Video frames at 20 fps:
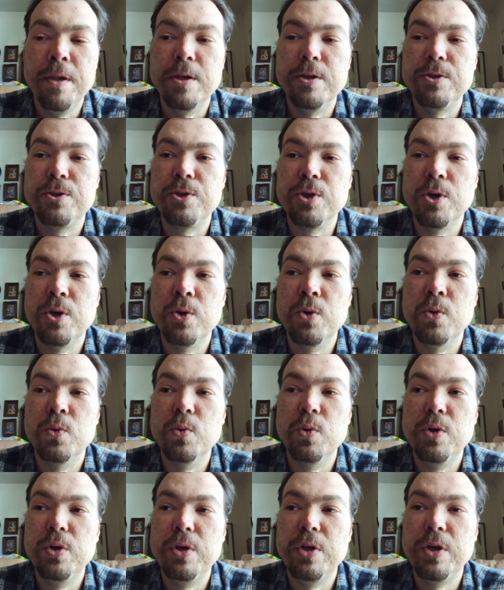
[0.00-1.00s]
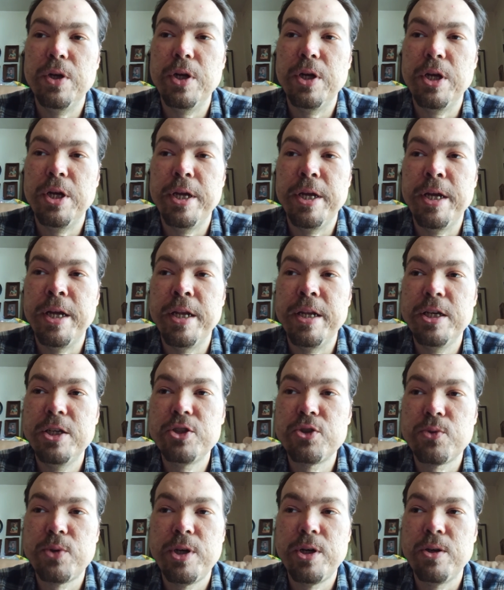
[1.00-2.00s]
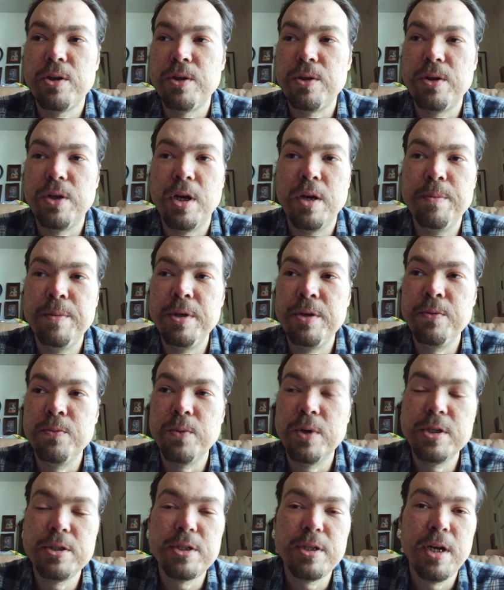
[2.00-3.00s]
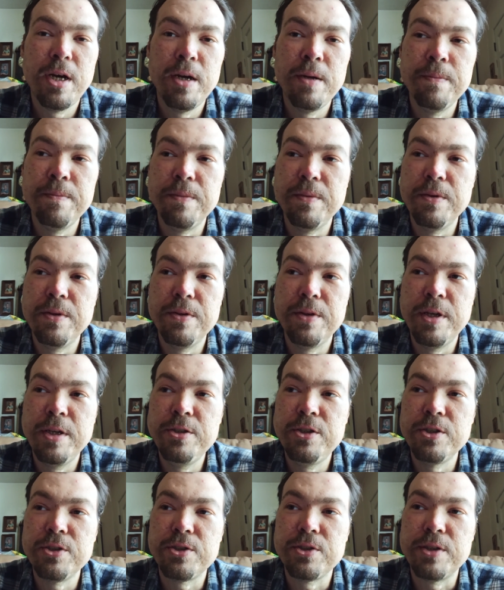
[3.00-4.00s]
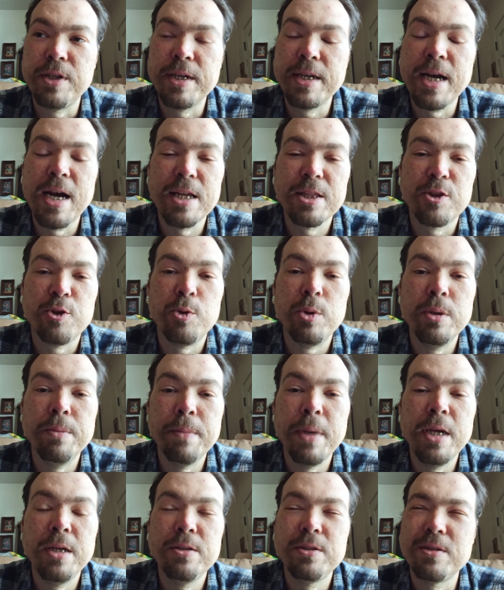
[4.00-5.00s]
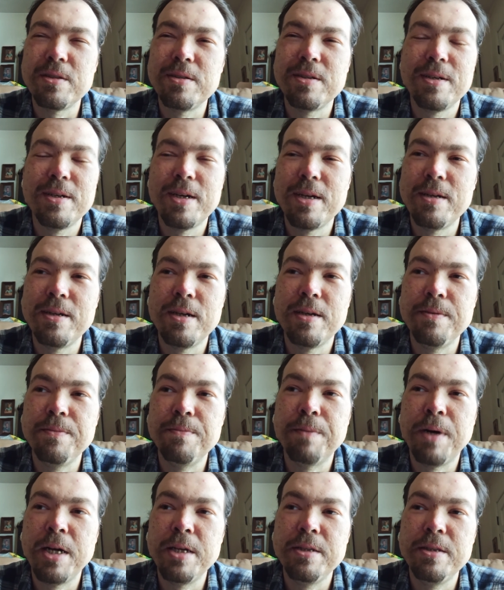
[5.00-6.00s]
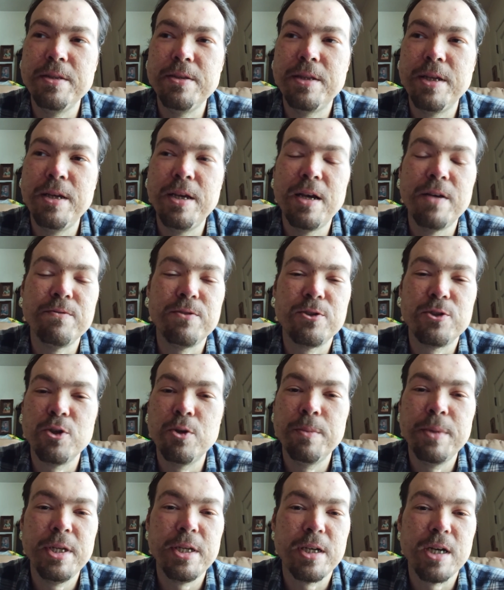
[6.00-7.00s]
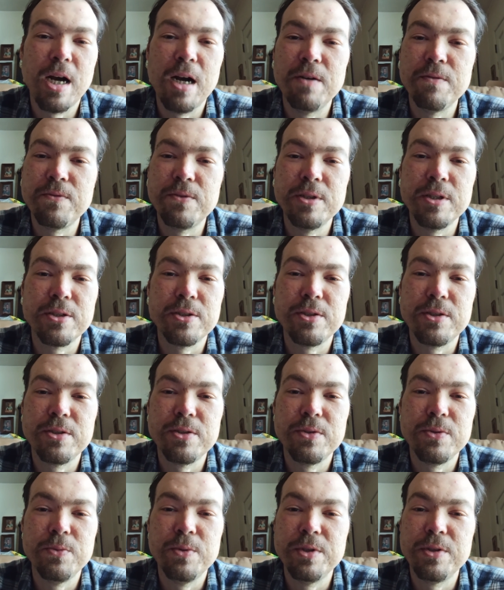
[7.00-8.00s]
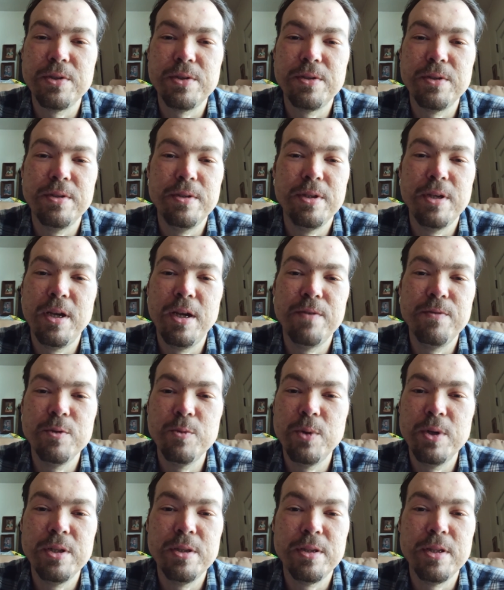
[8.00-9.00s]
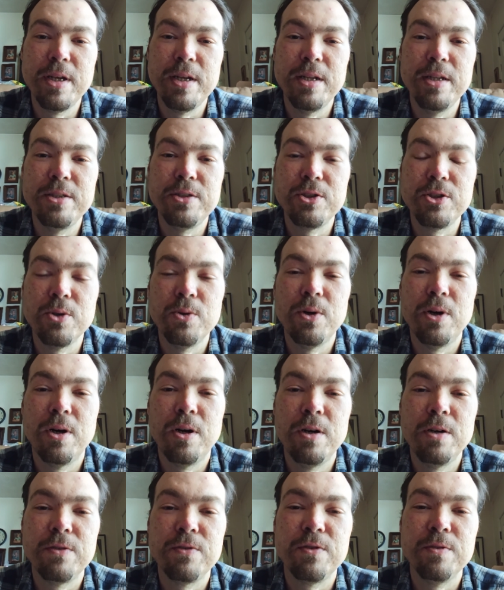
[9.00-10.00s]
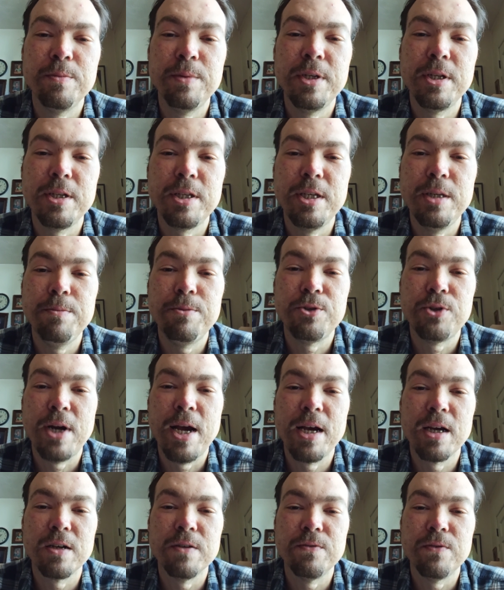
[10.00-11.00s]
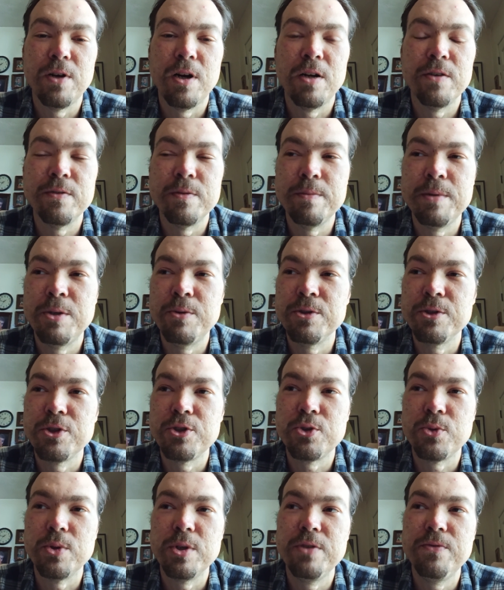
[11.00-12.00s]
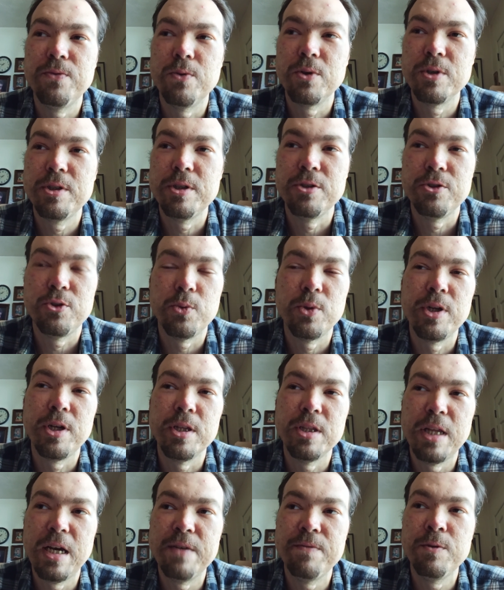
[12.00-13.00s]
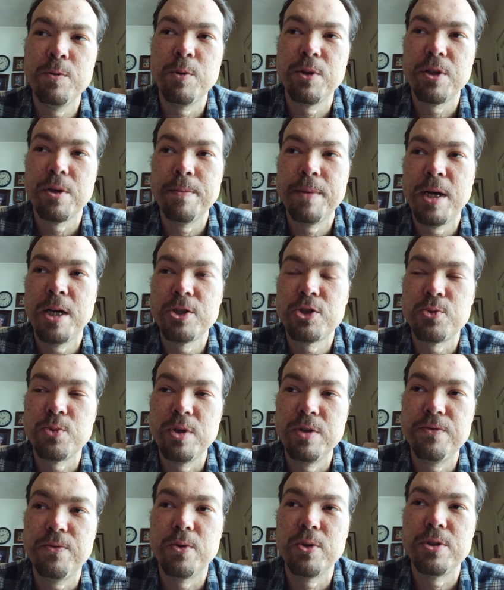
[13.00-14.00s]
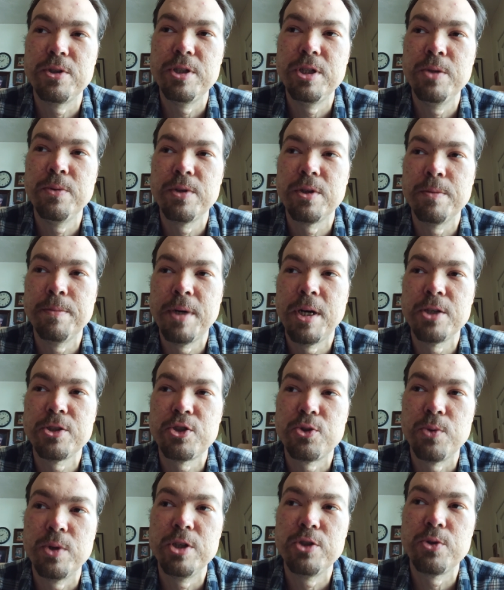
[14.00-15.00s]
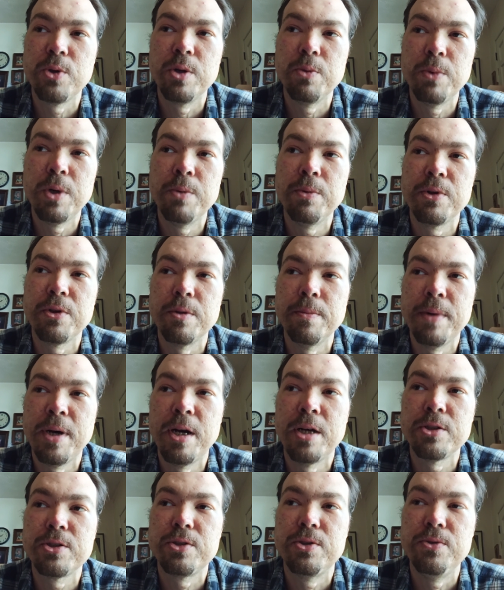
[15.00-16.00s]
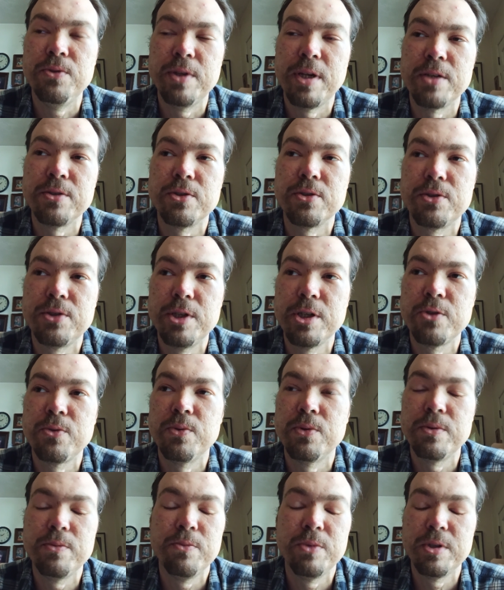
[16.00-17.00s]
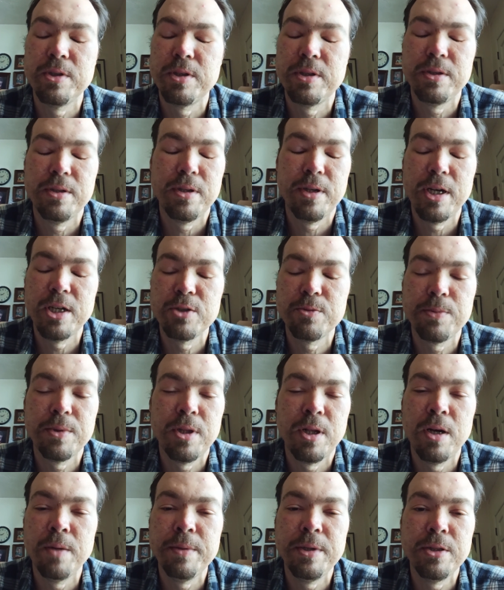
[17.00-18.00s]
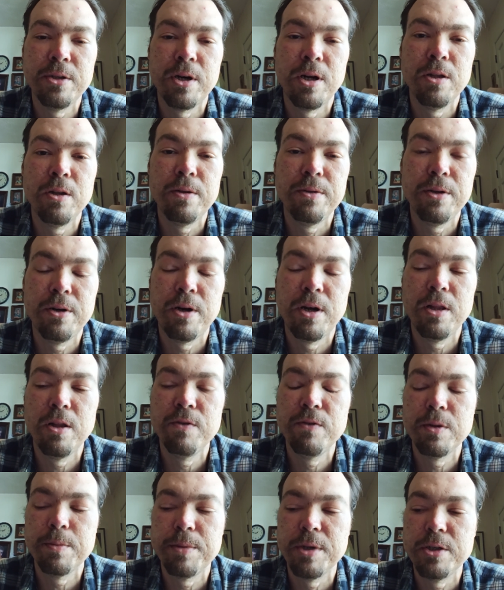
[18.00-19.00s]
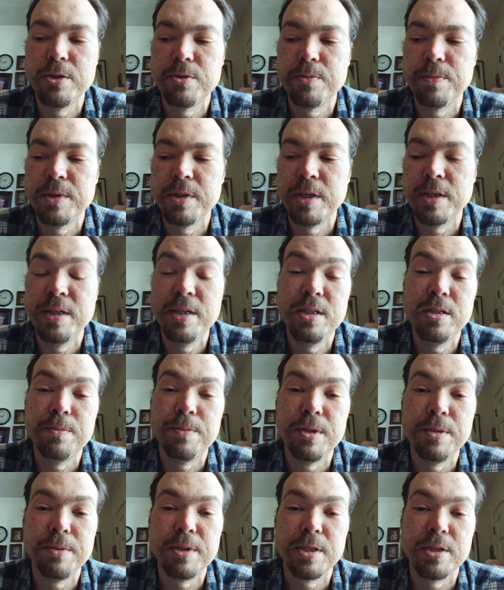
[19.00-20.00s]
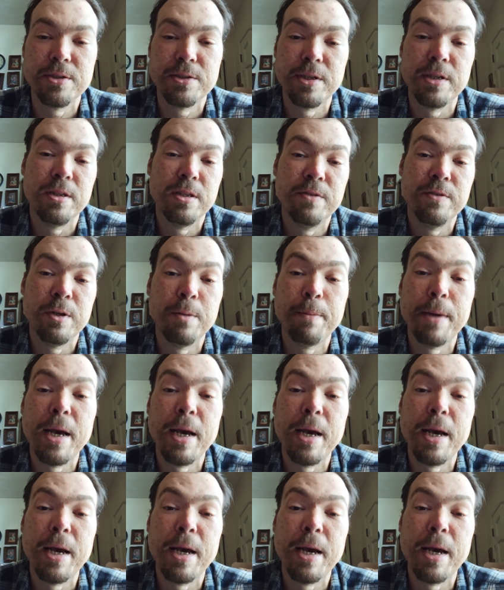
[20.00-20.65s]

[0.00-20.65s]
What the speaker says: So in Israel, I mean, one time they got the remains. They have so many conflicts with everyone that it's so hard for me to keep track of all of them. And there was a 2011 with Hamas, 2014 with Hamas, 2021 with Hamas, 2006 with Hezbollah. I mean, they're all over the place, but they need to be because they live in a